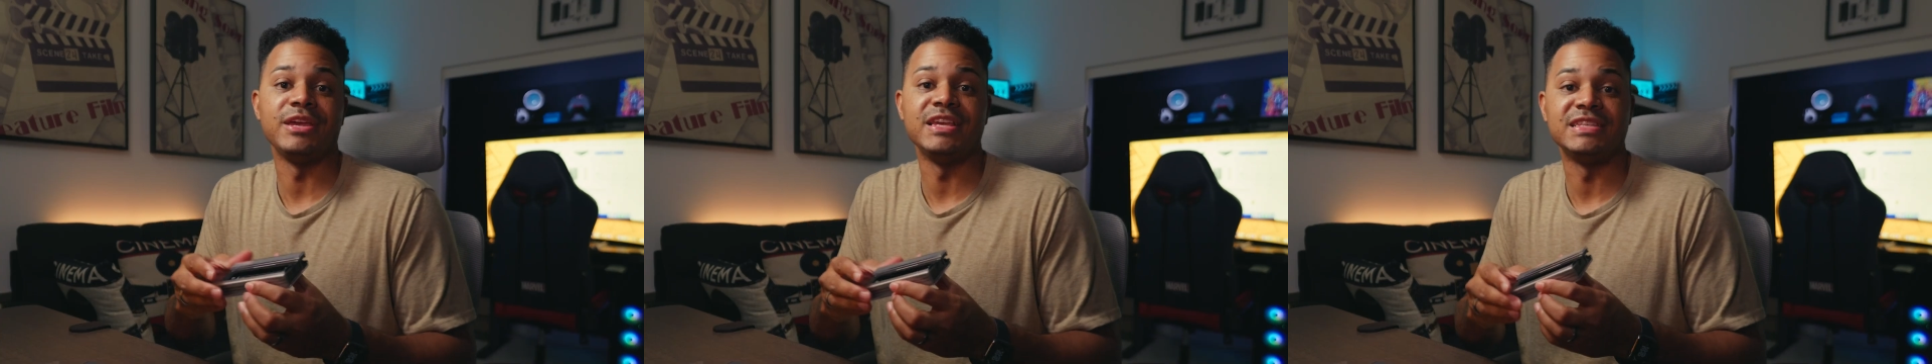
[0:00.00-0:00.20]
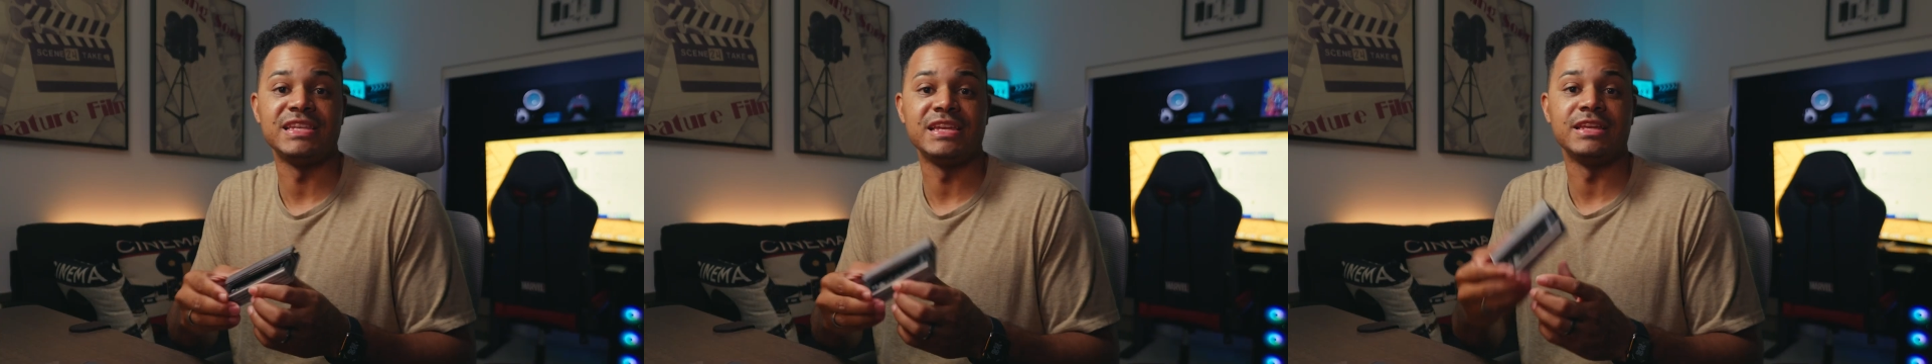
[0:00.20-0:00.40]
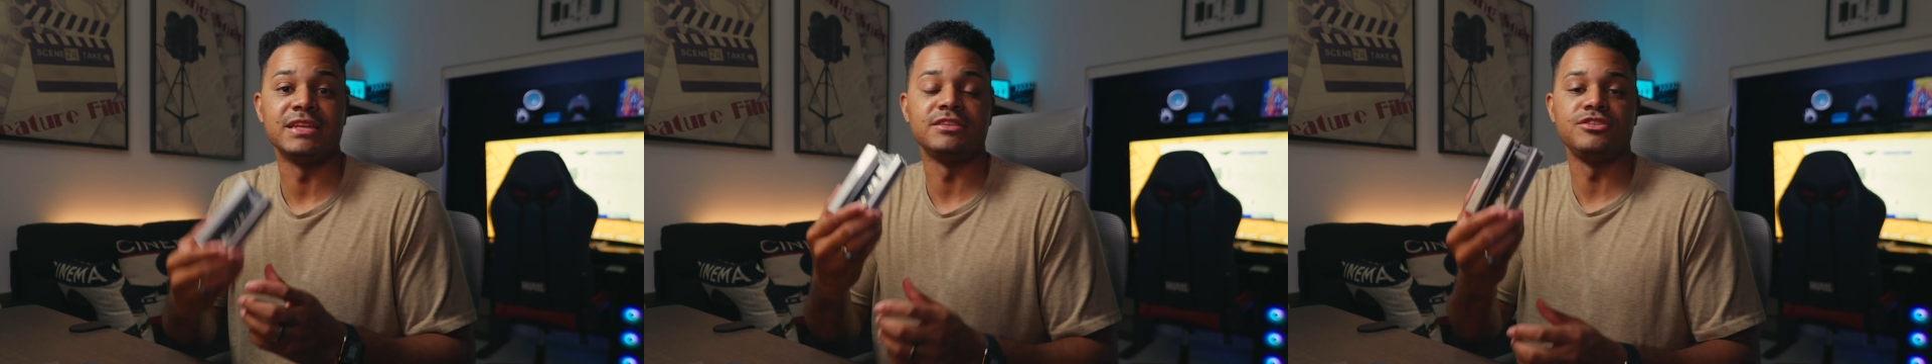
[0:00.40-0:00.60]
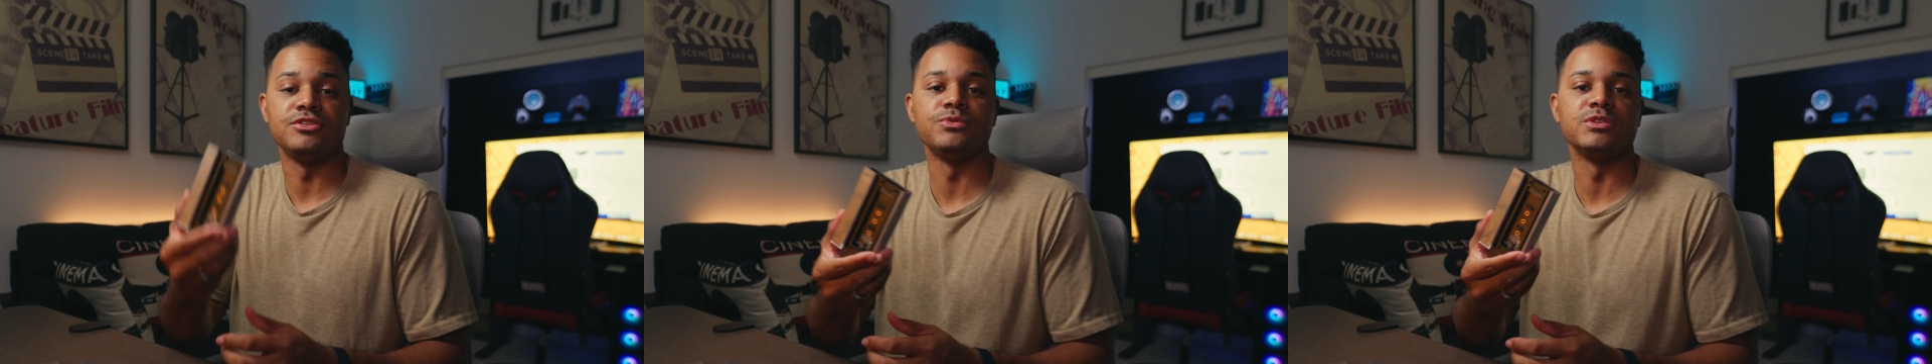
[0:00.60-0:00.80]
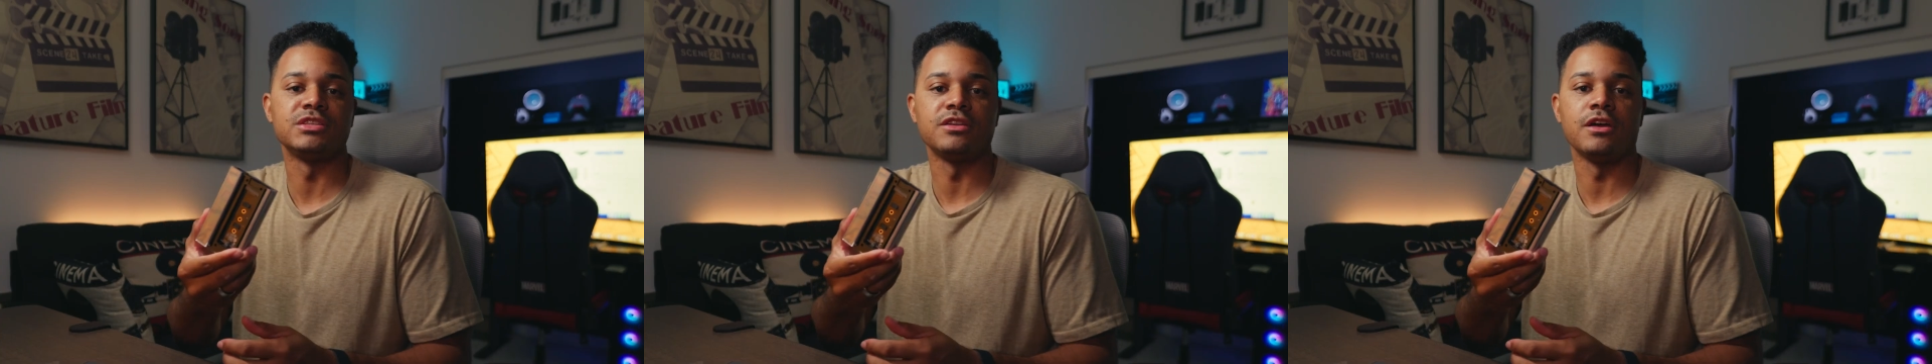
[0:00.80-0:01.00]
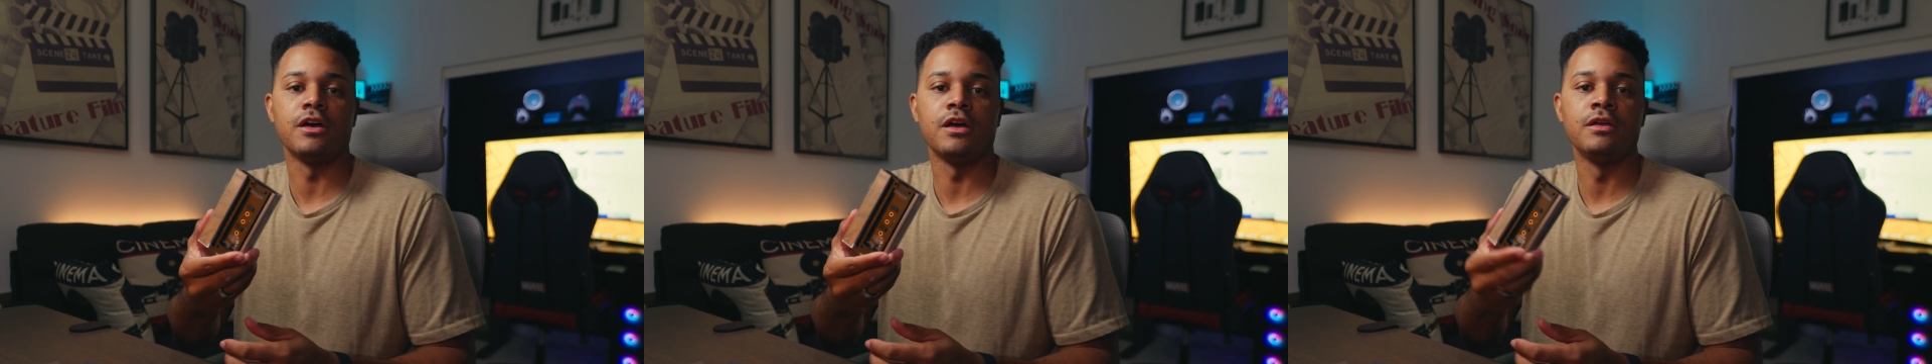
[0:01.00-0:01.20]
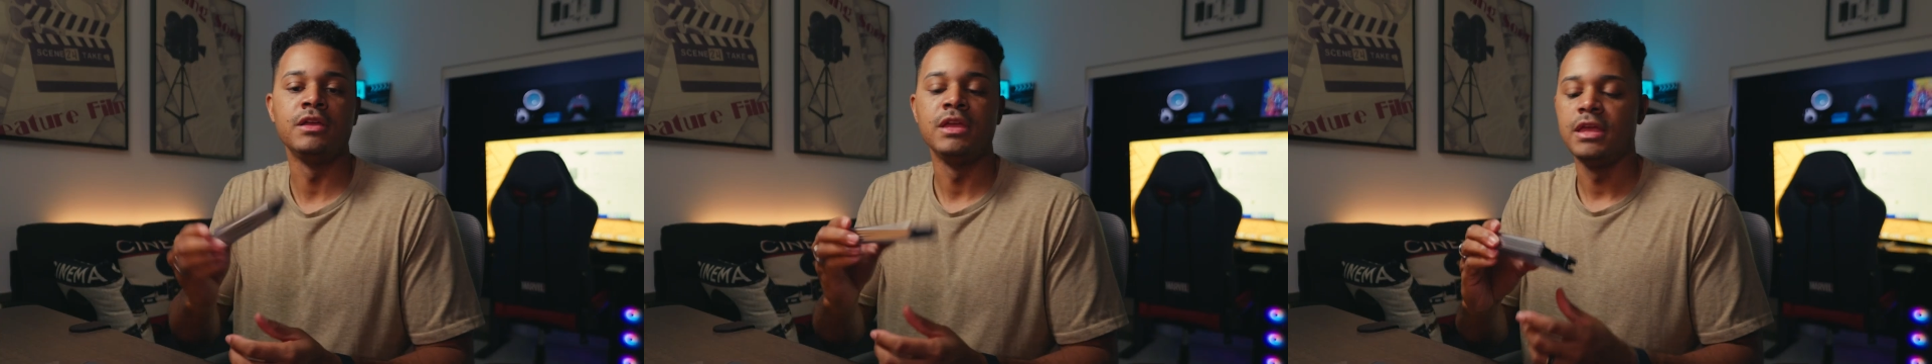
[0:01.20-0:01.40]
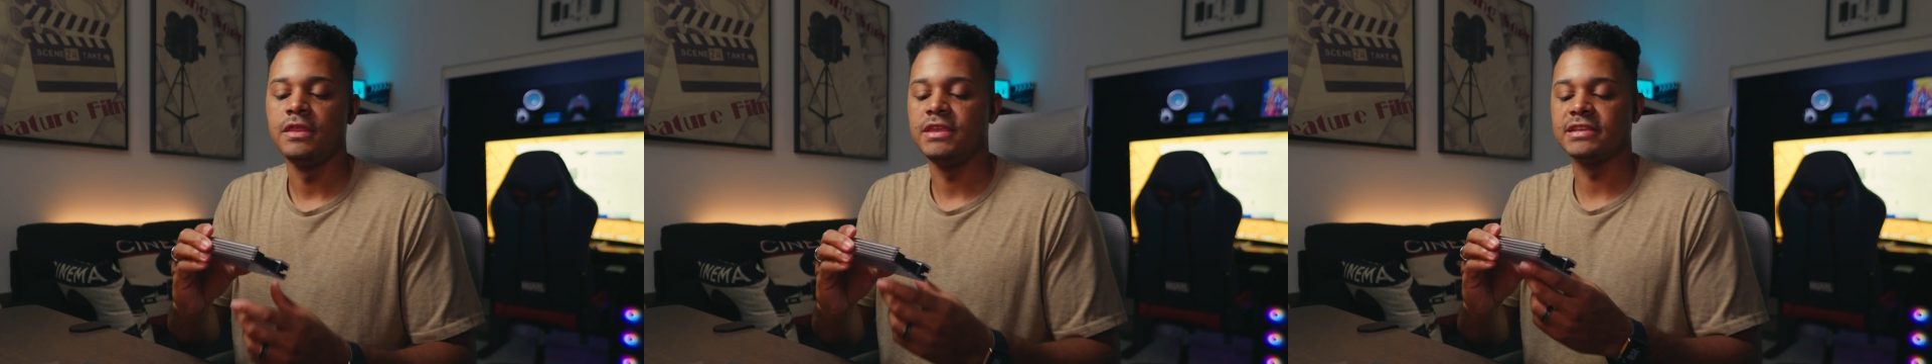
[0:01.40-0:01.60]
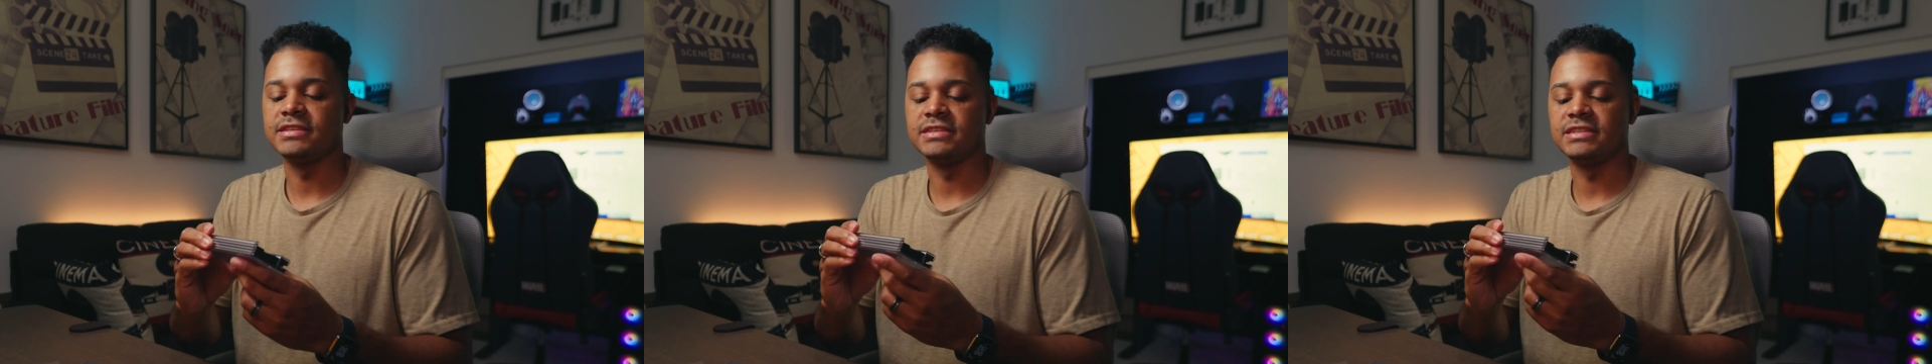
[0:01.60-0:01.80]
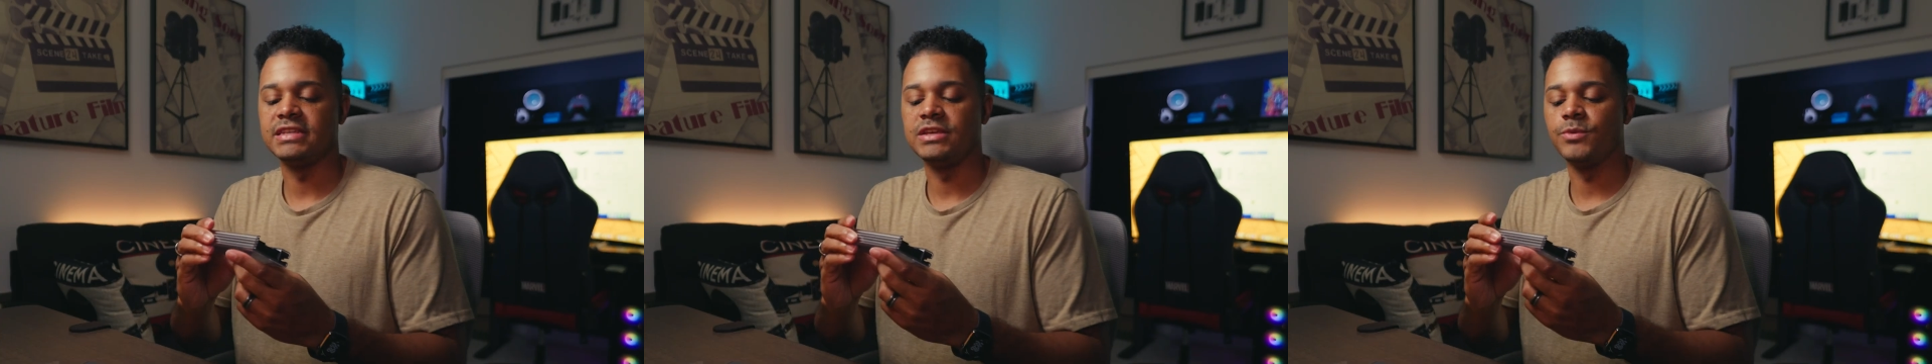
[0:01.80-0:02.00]
easy it is to install the
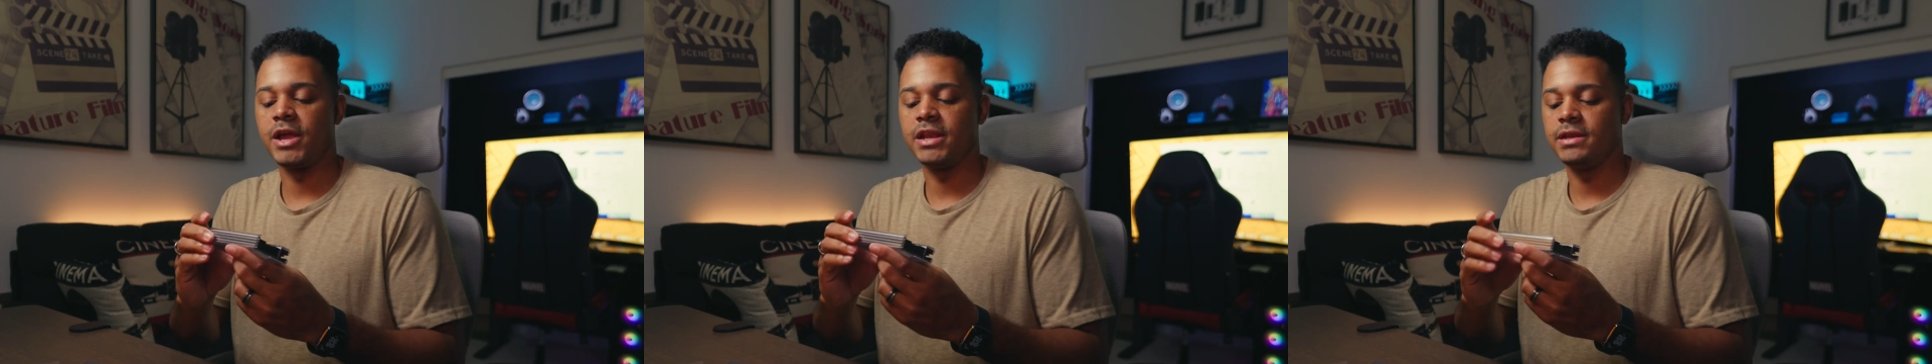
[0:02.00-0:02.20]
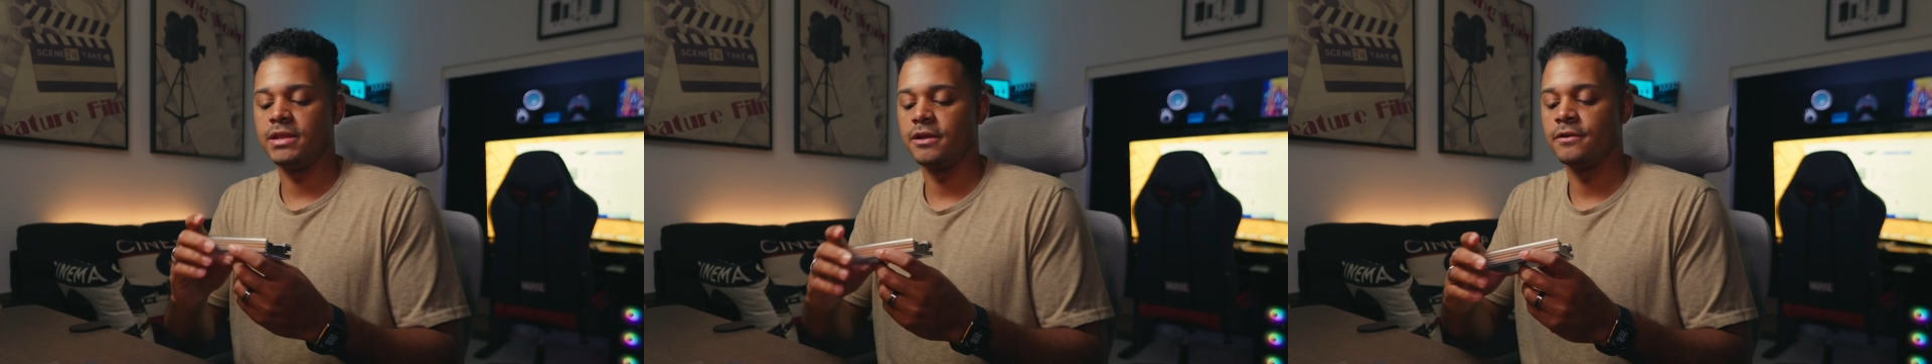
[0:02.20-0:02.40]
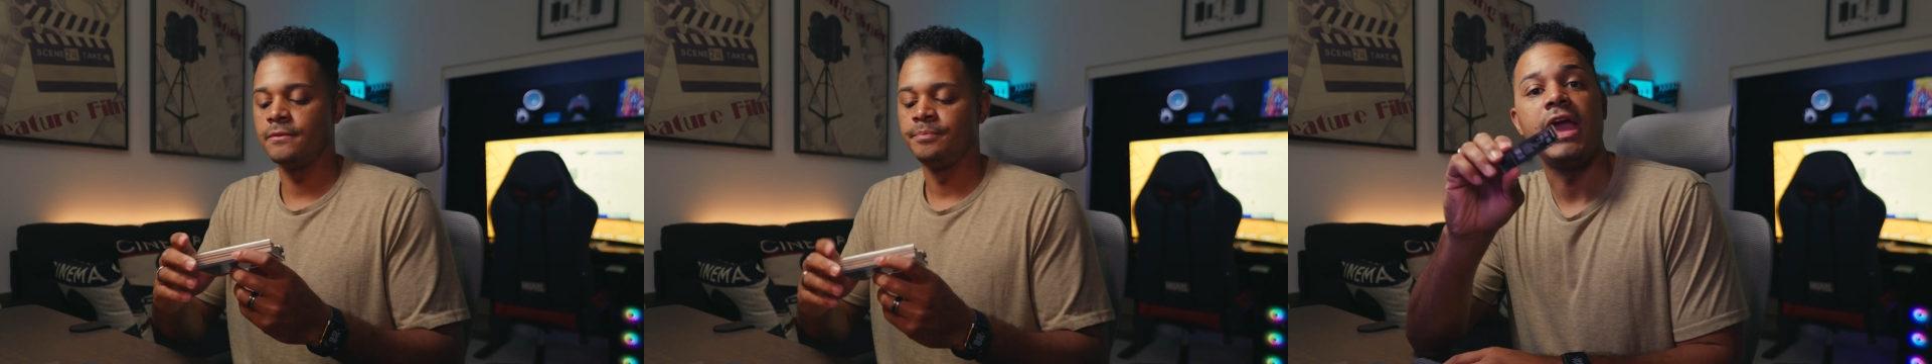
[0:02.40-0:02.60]
SSD right in here.